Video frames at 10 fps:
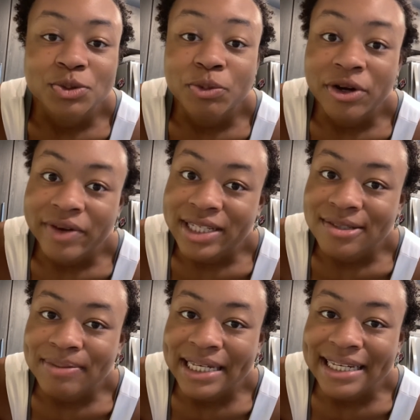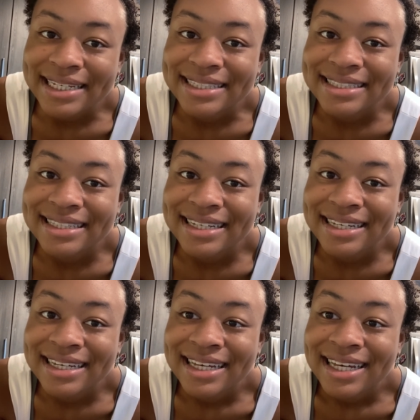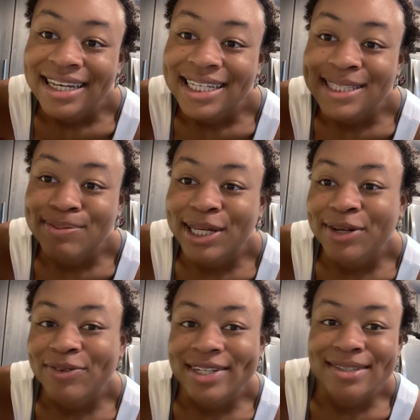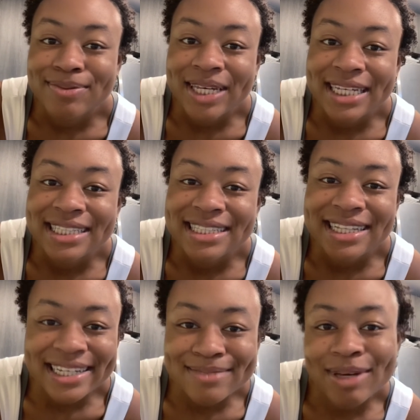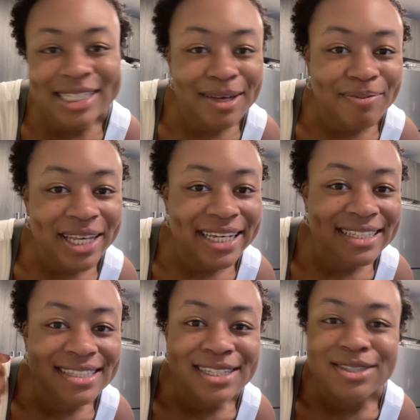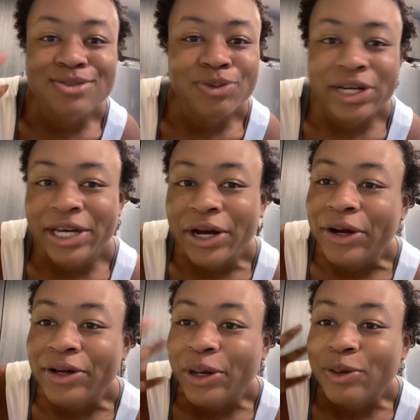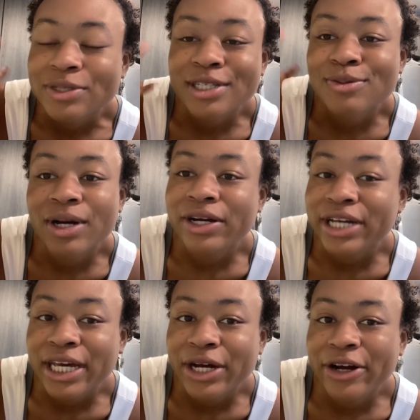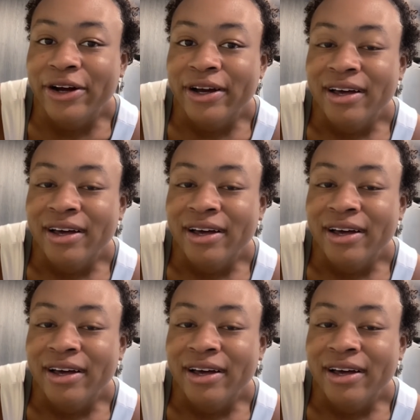more recipes. Speaking of recipes, let's make something since we're here, you know, since we're already here.